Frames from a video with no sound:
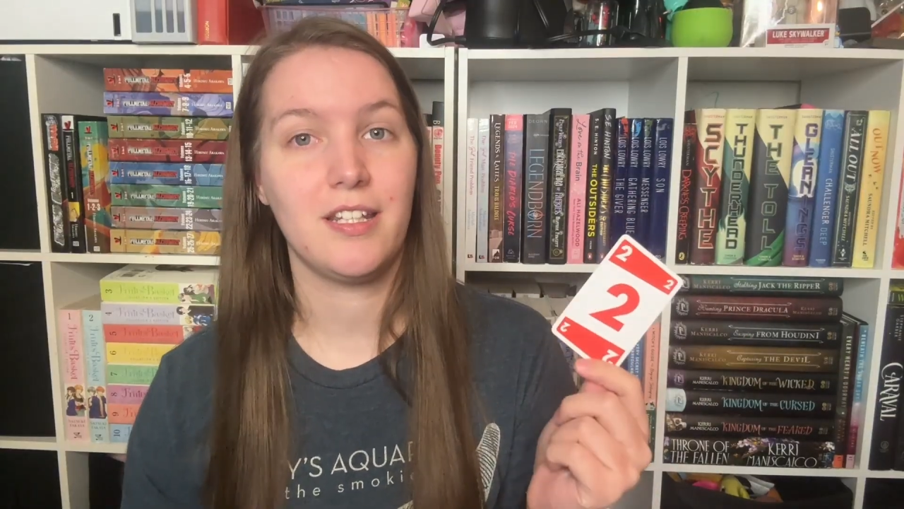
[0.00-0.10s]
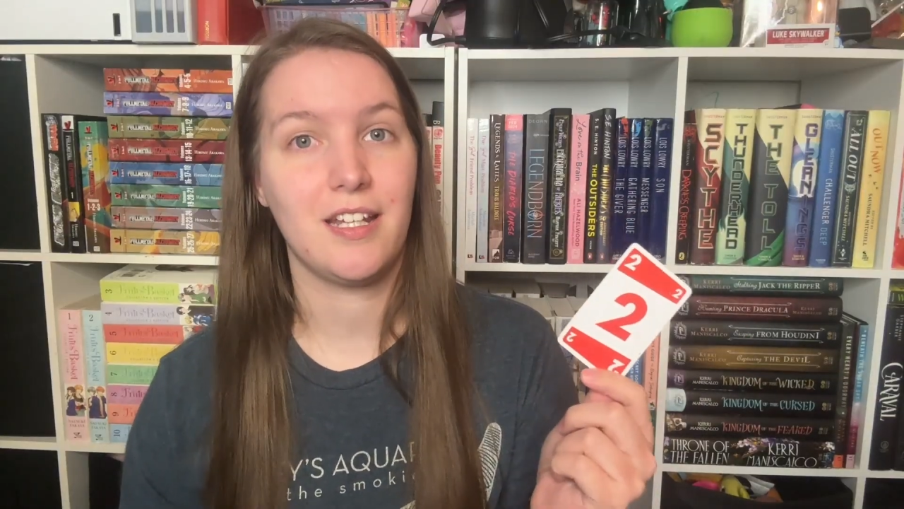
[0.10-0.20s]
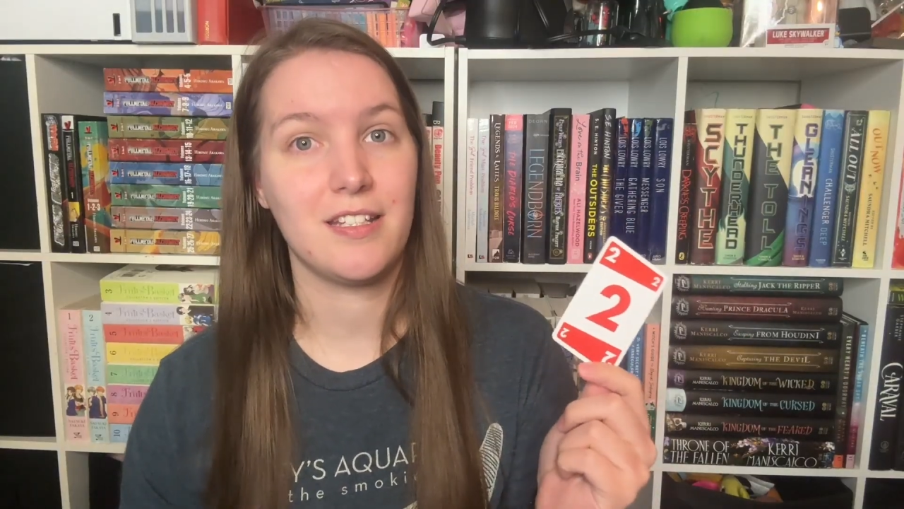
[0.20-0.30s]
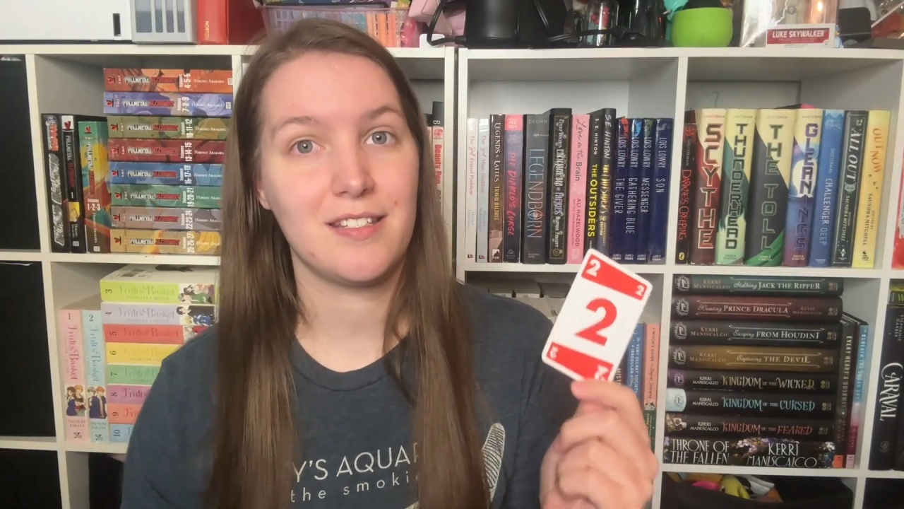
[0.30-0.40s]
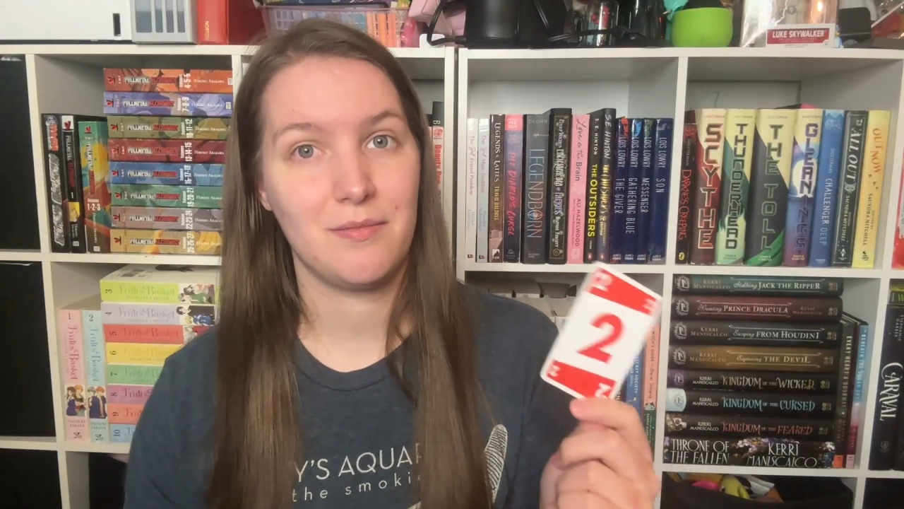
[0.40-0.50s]
and
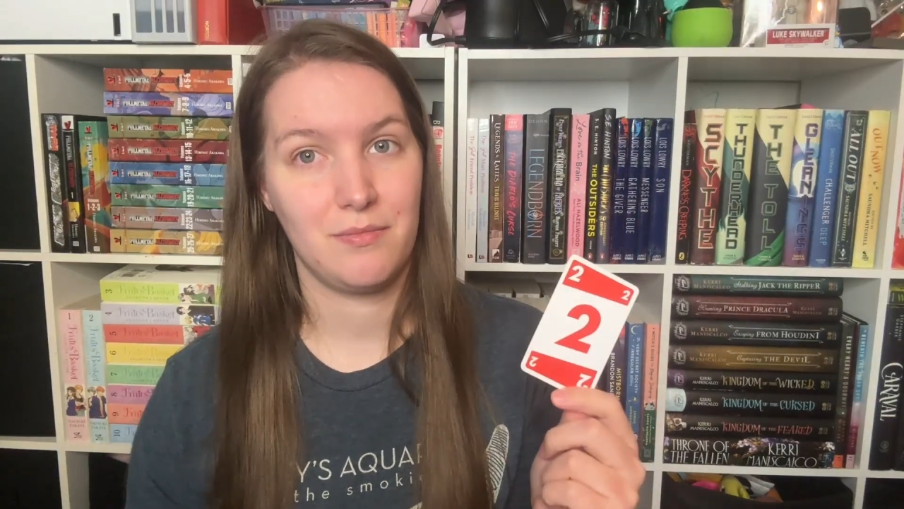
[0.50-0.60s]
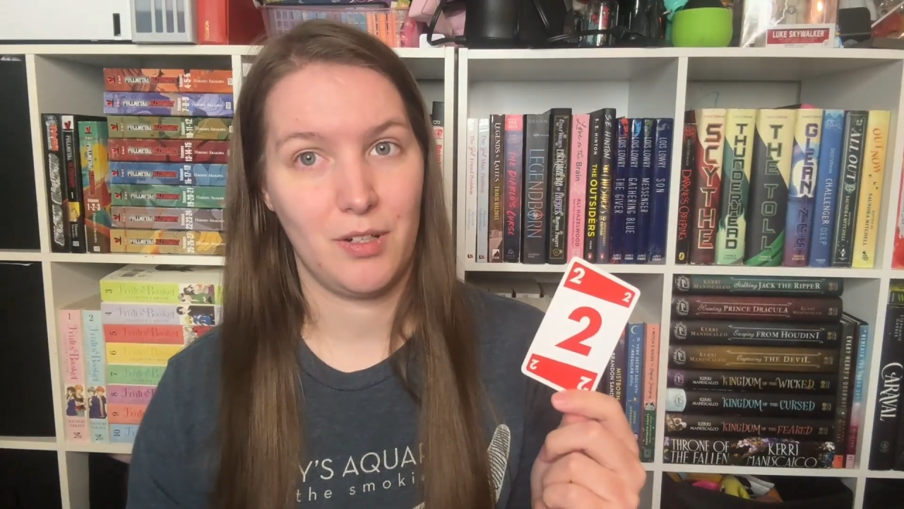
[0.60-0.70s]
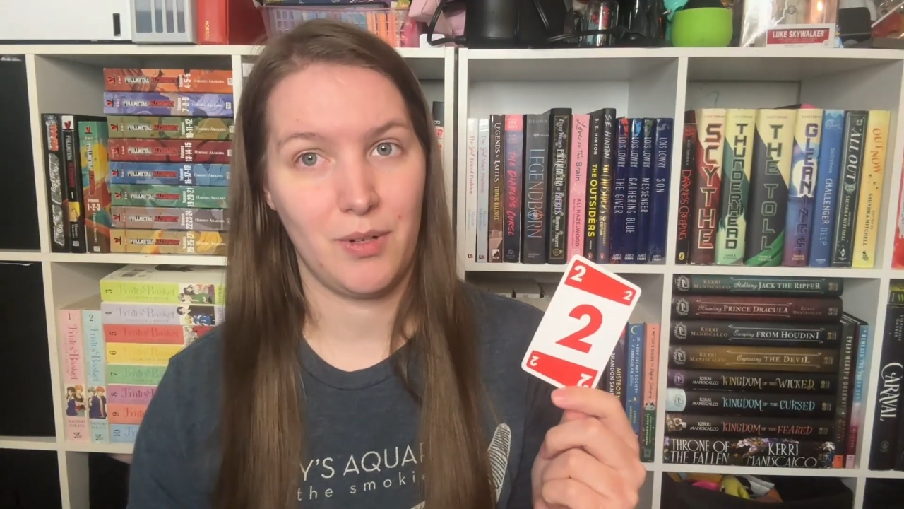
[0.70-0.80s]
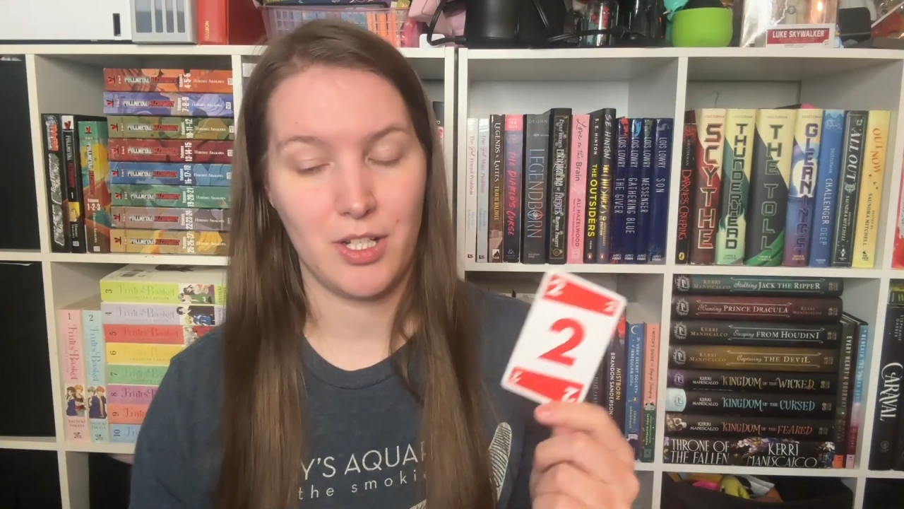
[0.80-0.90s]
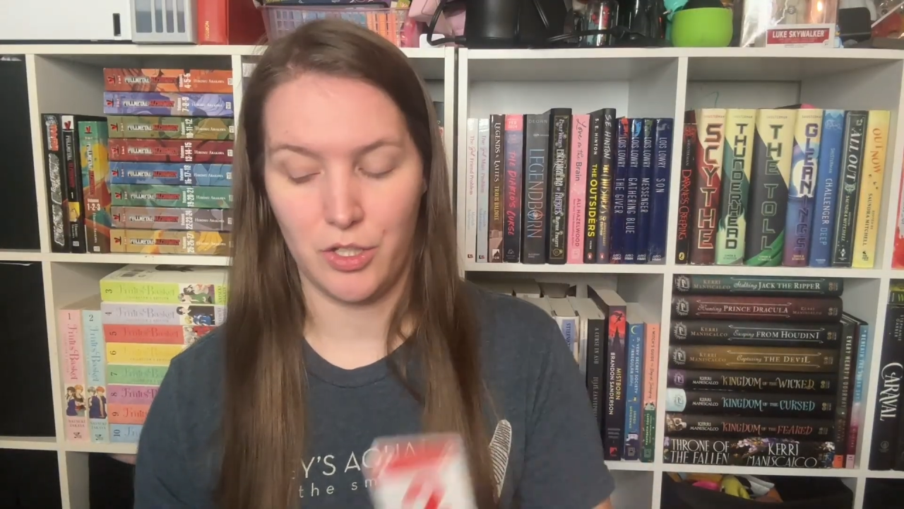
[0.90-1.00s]
that is a
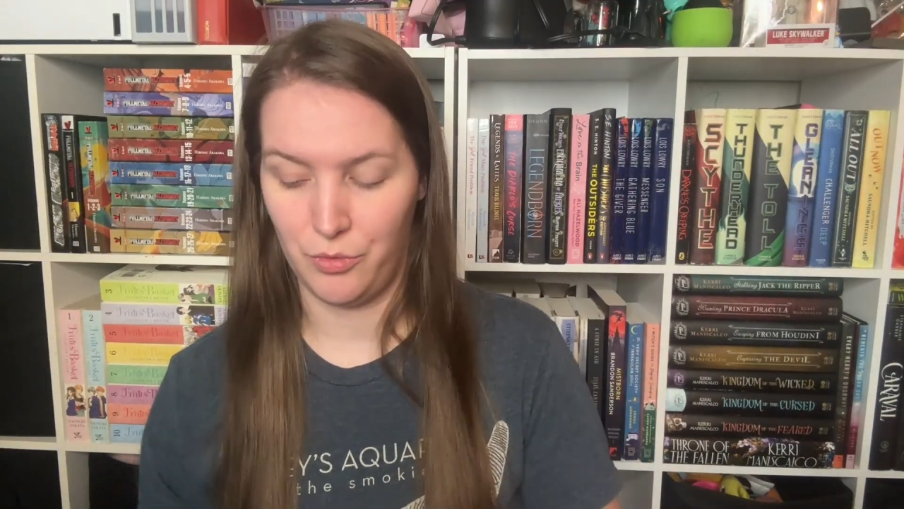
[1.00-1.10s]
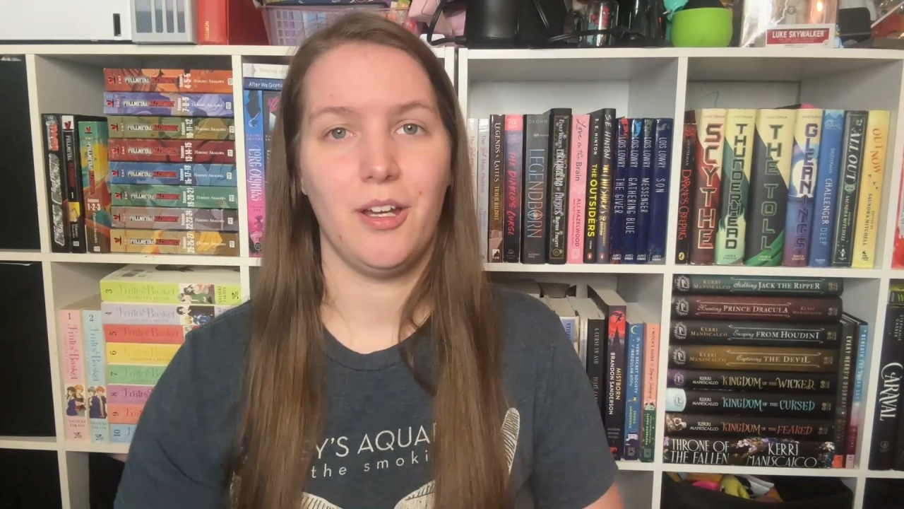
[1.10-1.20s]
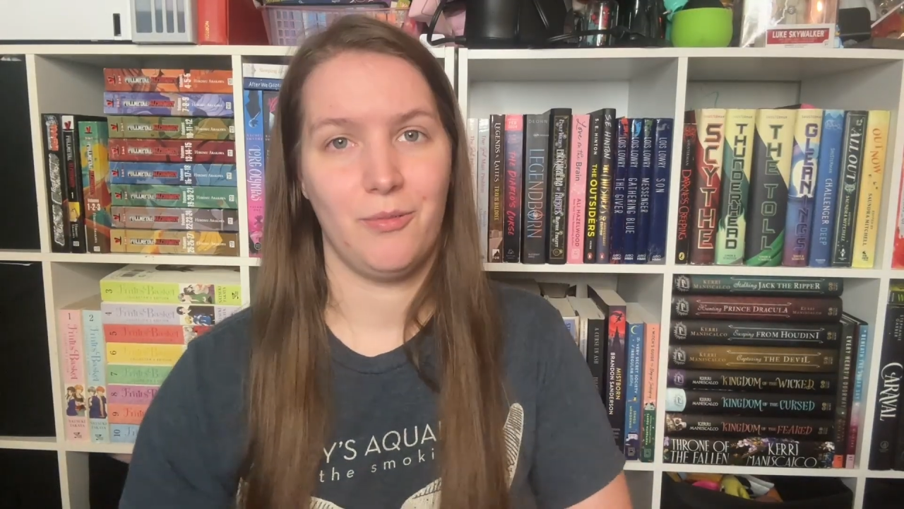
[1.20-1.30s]
red 2.